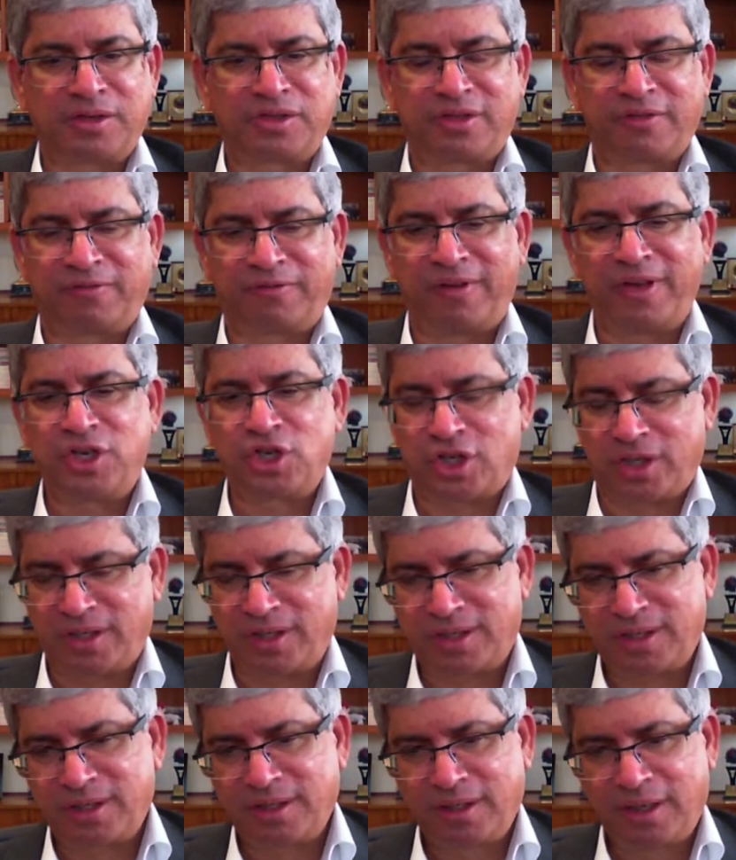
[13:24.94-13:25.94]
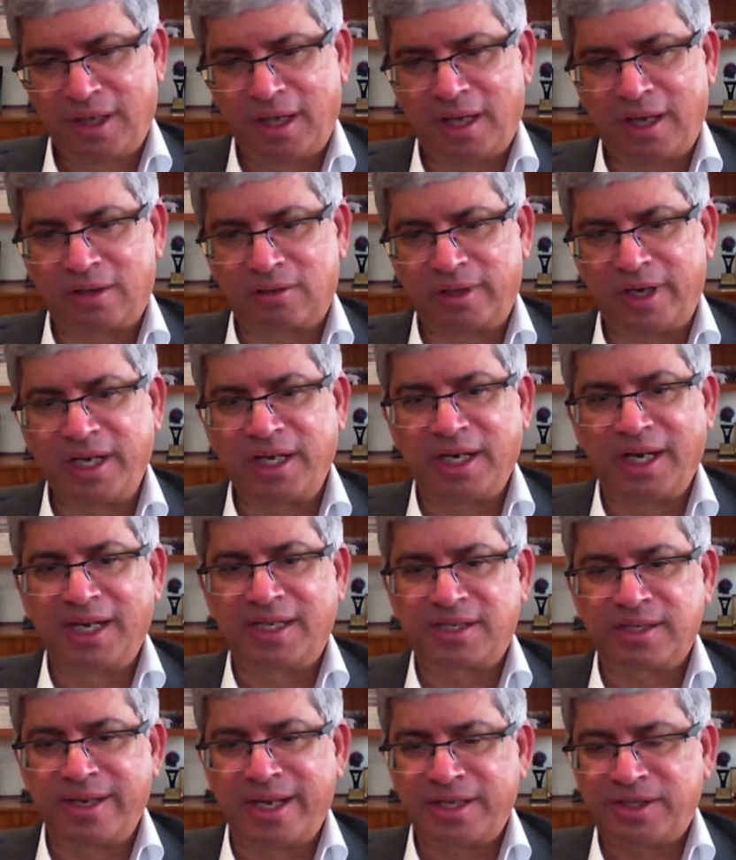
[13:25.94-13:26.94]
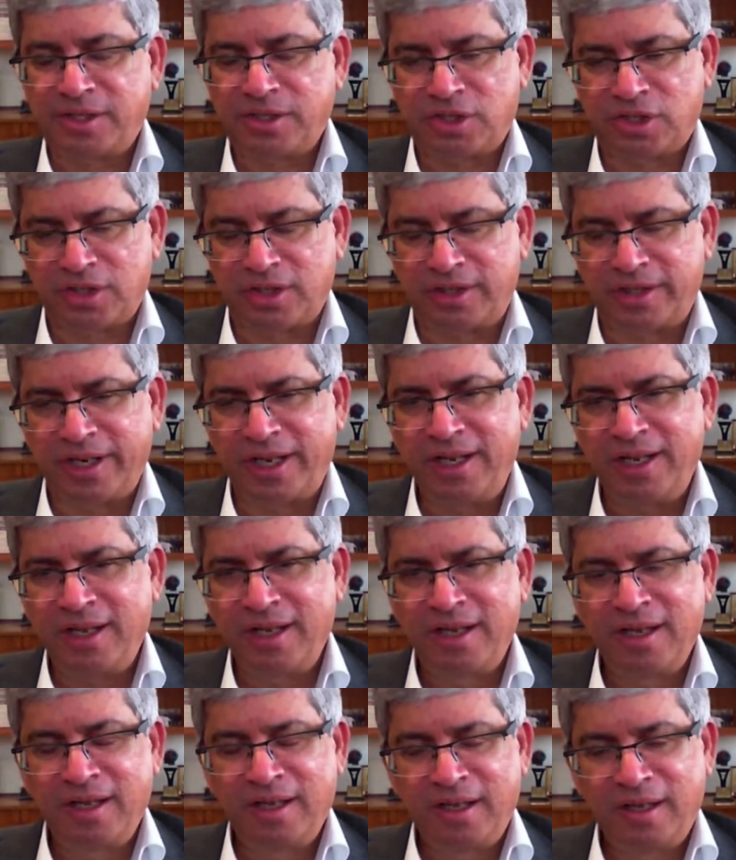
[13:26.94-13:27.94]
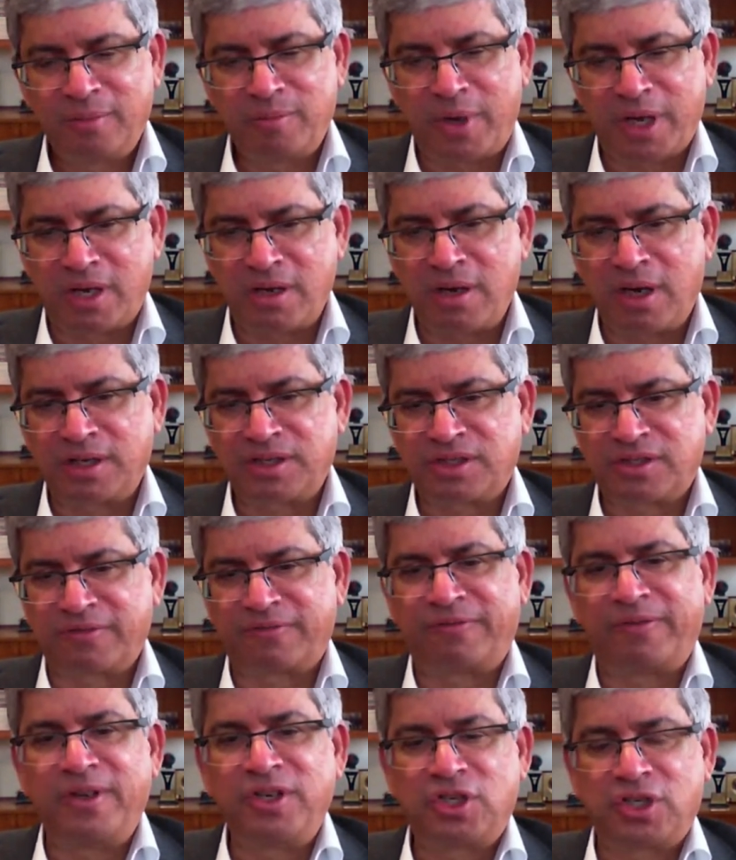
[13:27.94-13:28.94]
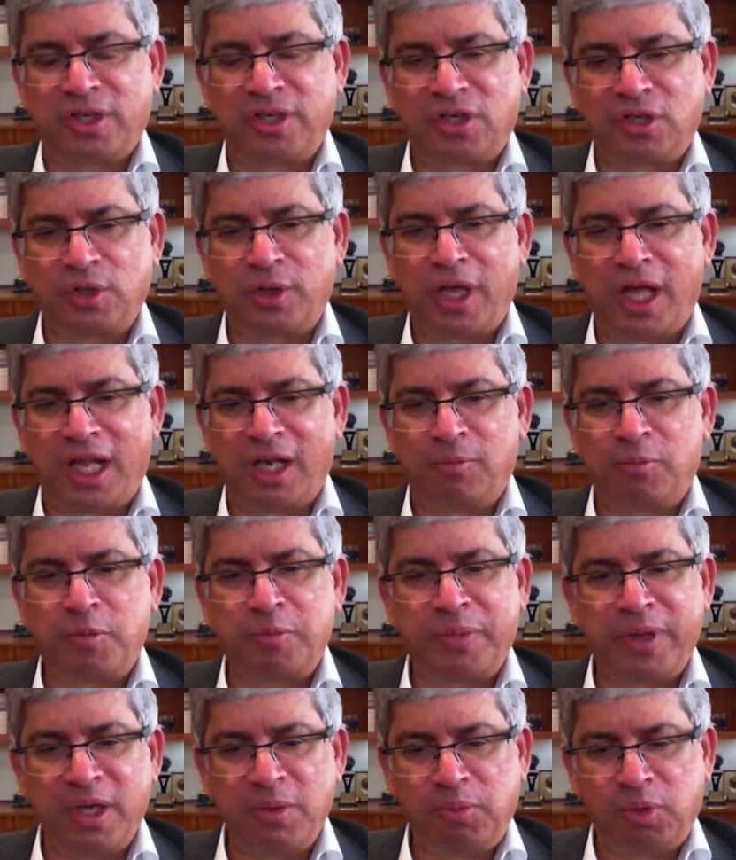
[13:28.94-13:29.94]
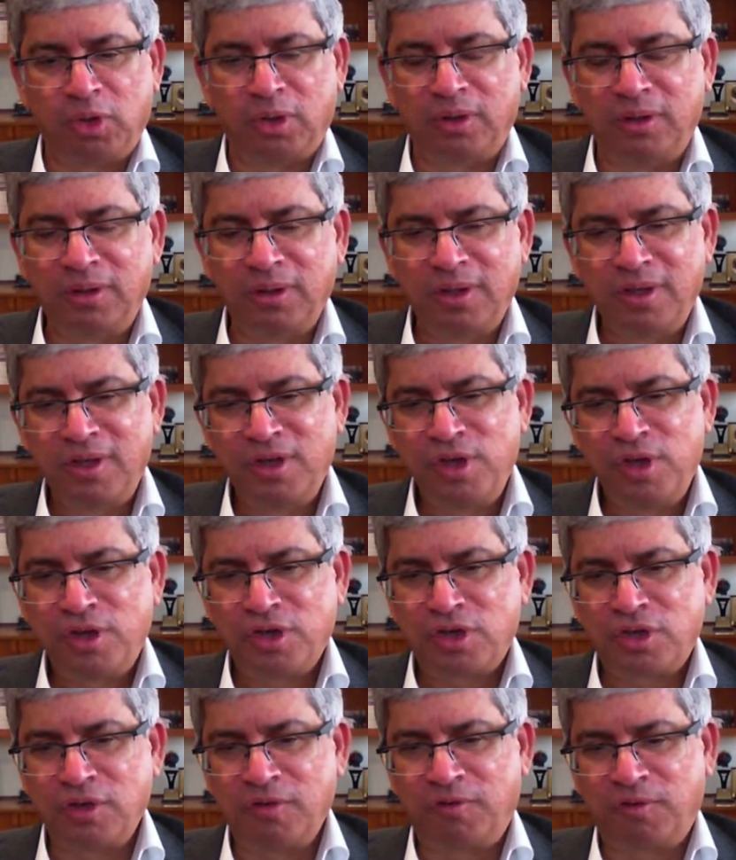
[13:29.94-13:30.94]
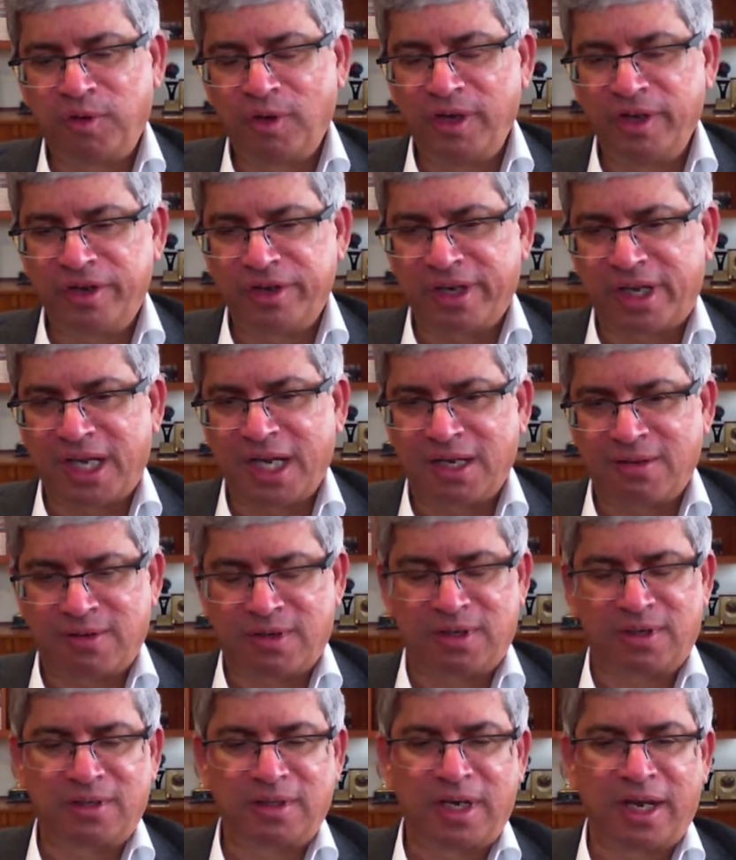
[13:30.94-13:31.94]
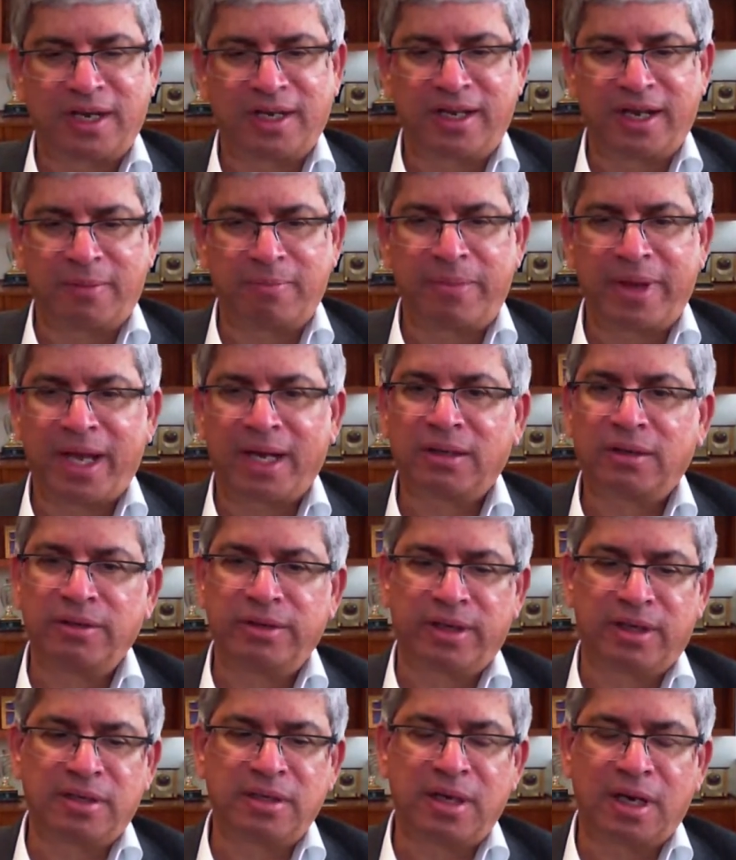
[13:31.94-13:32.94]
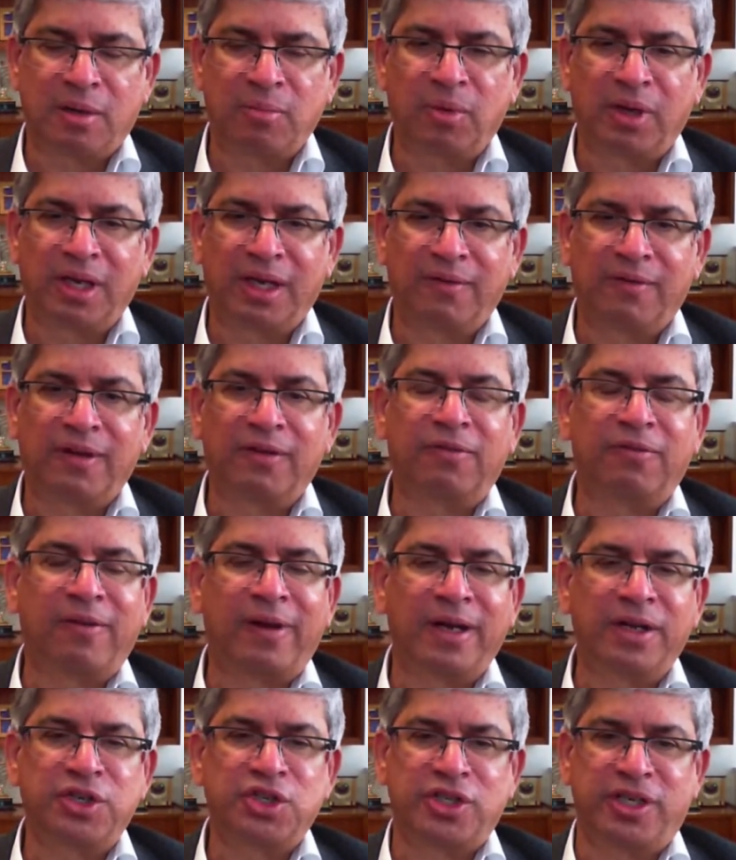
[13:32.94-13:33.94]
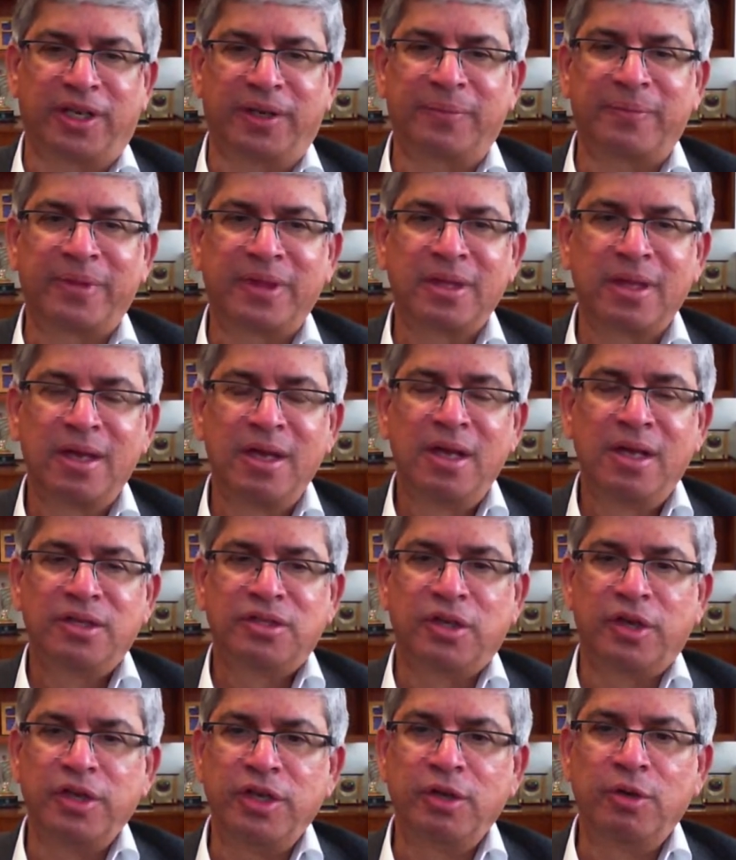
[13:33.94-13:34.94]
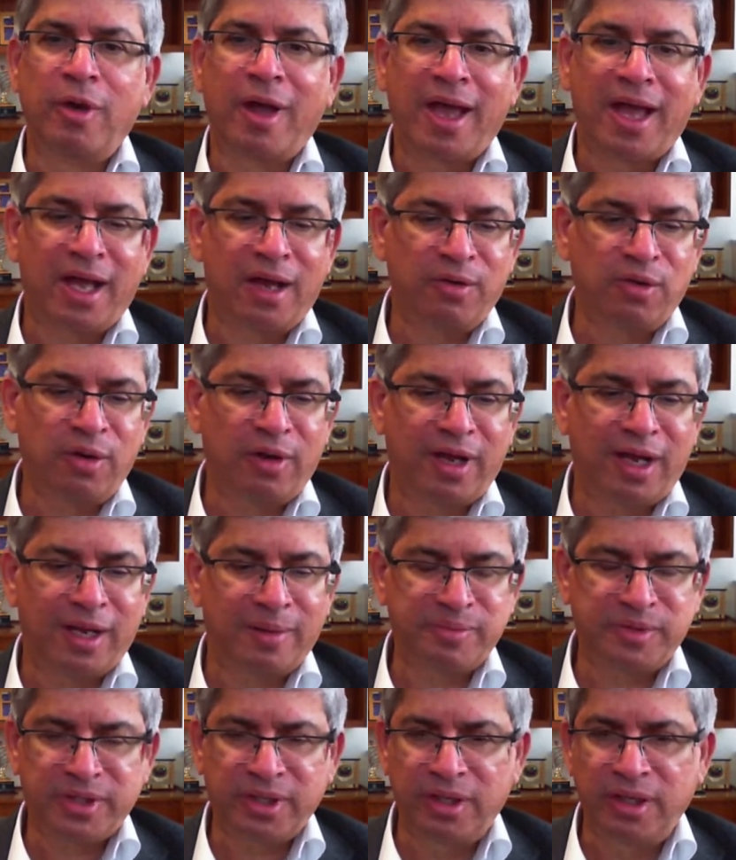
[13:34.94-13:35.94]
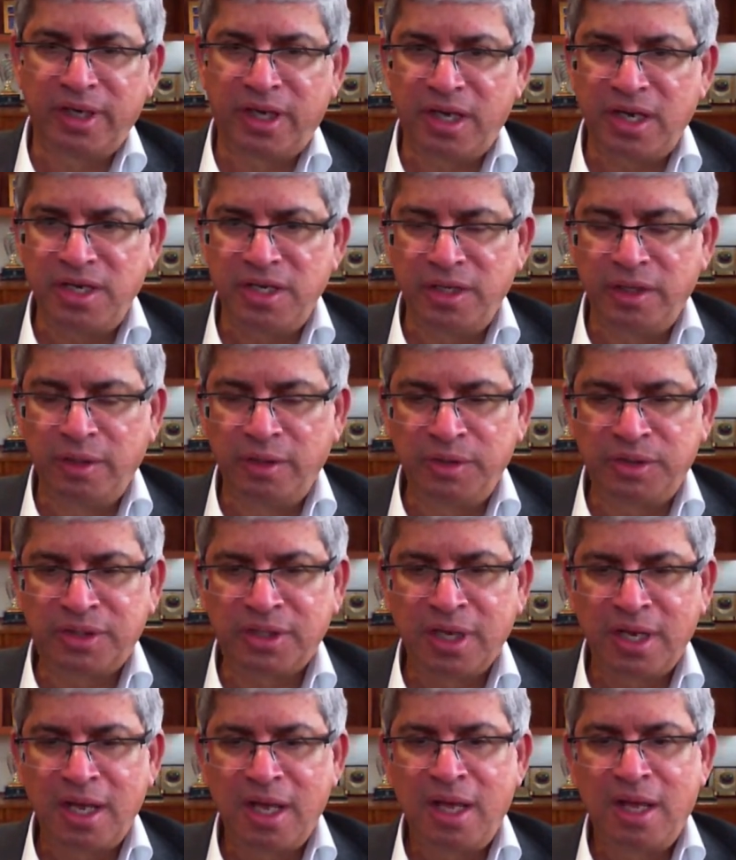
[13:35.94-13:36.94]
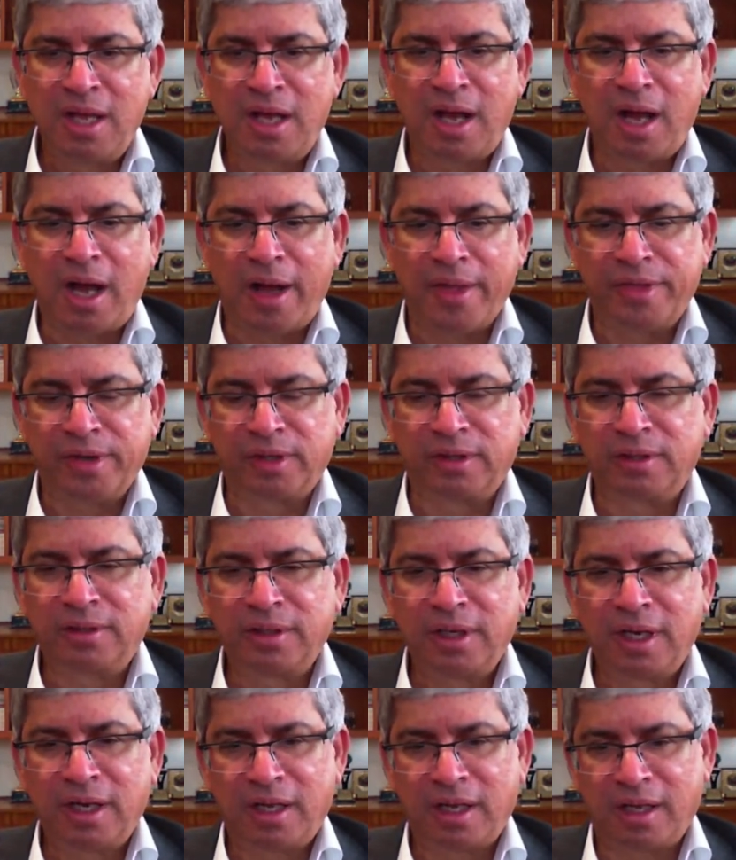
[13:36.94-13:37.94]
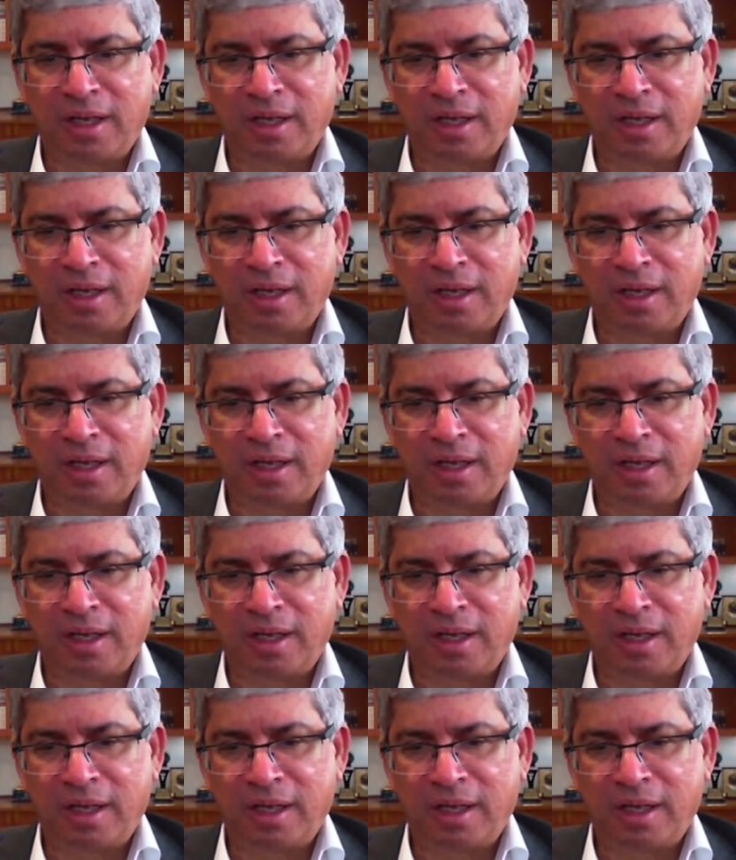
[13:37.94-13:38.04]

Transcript: sufficient, right? It's necessary, but not sufficient to help people to fully recover and get back to their normal level of functioning. So you have to absolutely use other